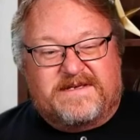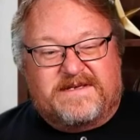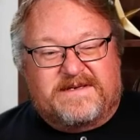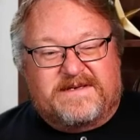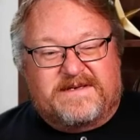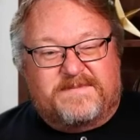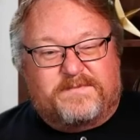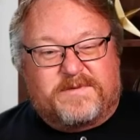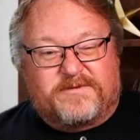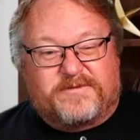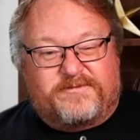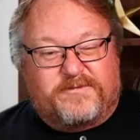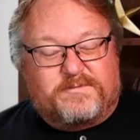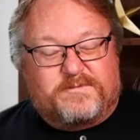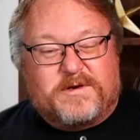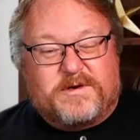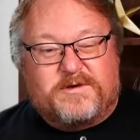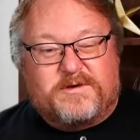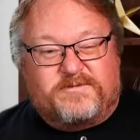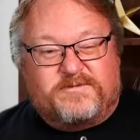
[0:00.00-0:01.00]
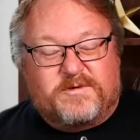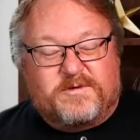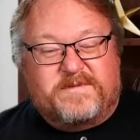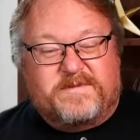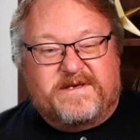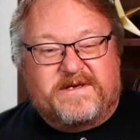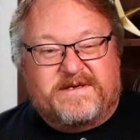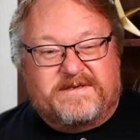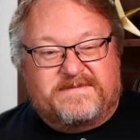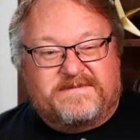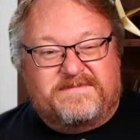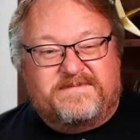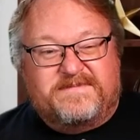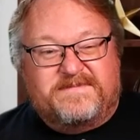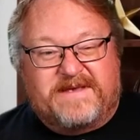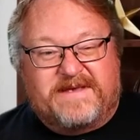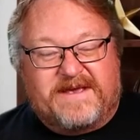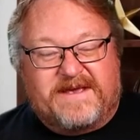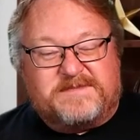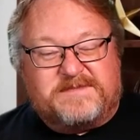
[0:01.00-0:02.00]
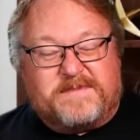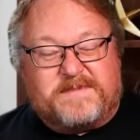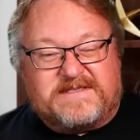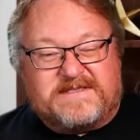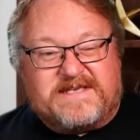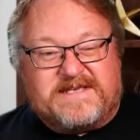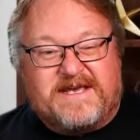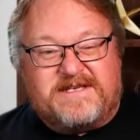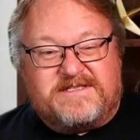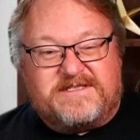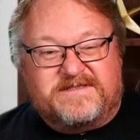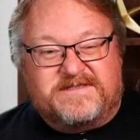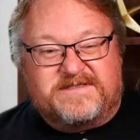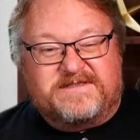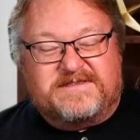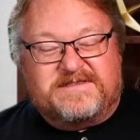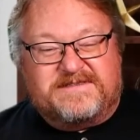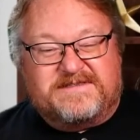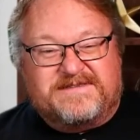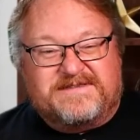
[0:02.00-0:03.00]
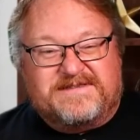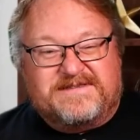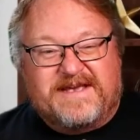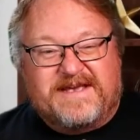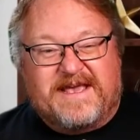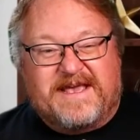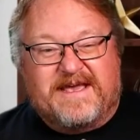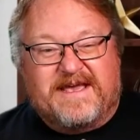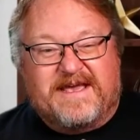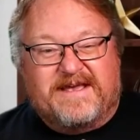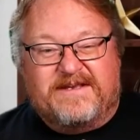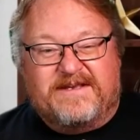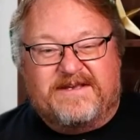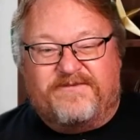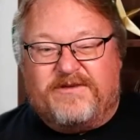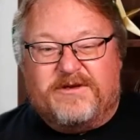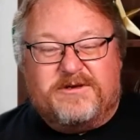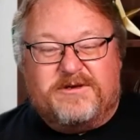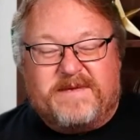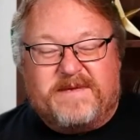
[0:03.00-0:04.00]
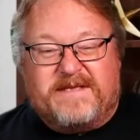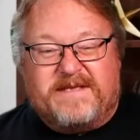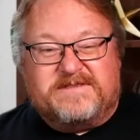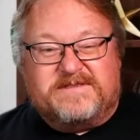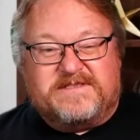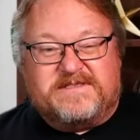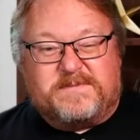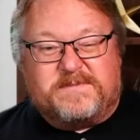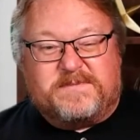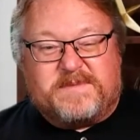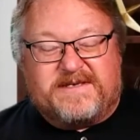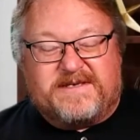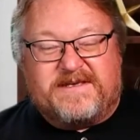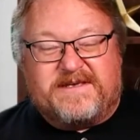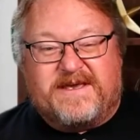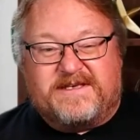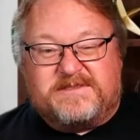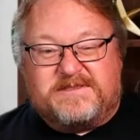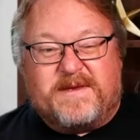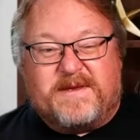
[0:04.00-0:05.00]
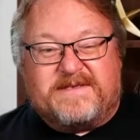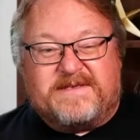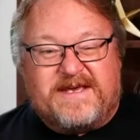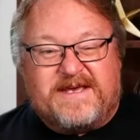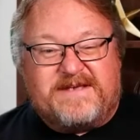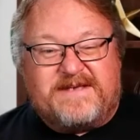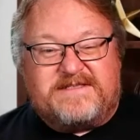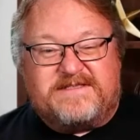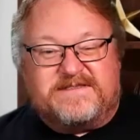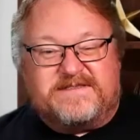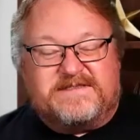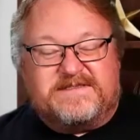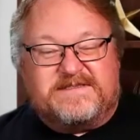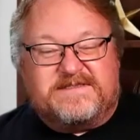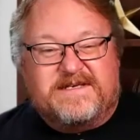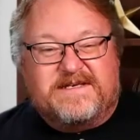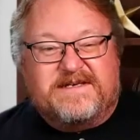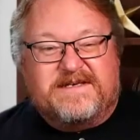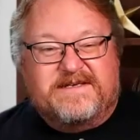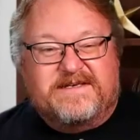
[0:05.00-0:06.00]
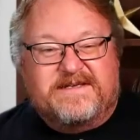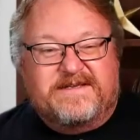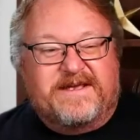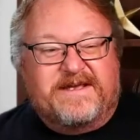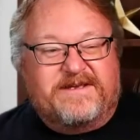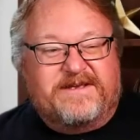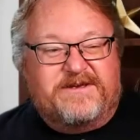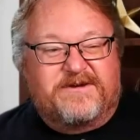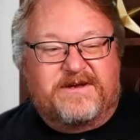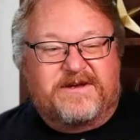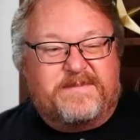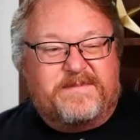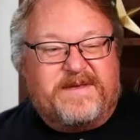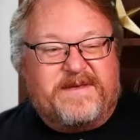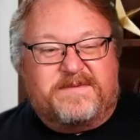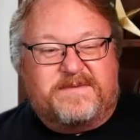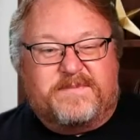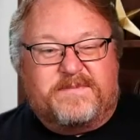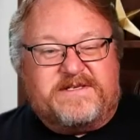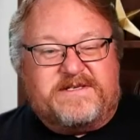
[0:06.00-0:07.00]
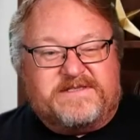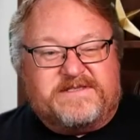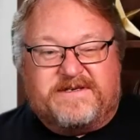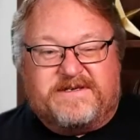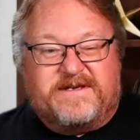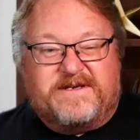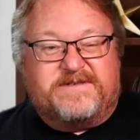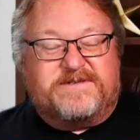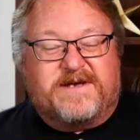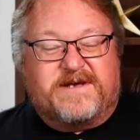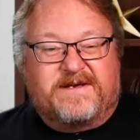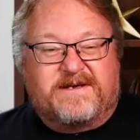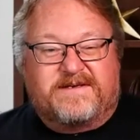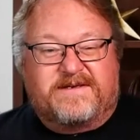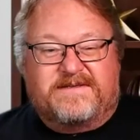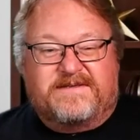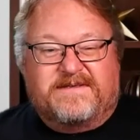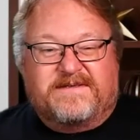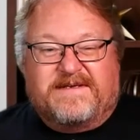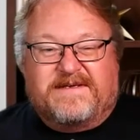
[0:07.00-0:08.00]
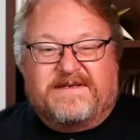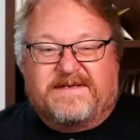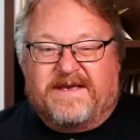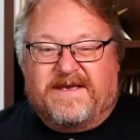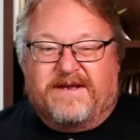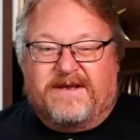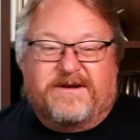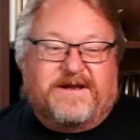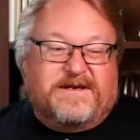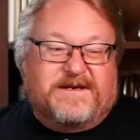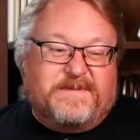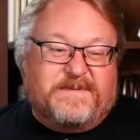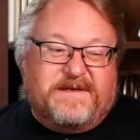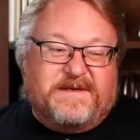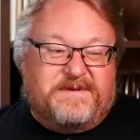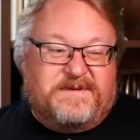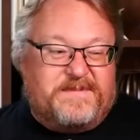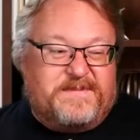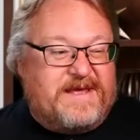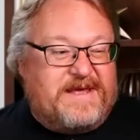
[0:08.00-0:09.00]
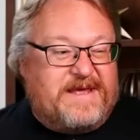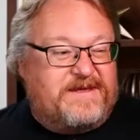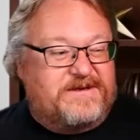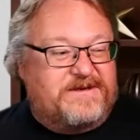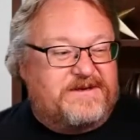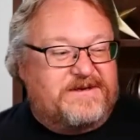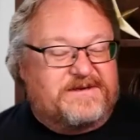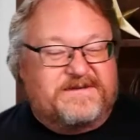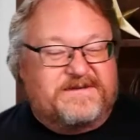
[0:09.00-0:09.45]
pro forma expectations. And if you don't meet those expectations, then you're going to be in breach of contract and you're not going to be able to make your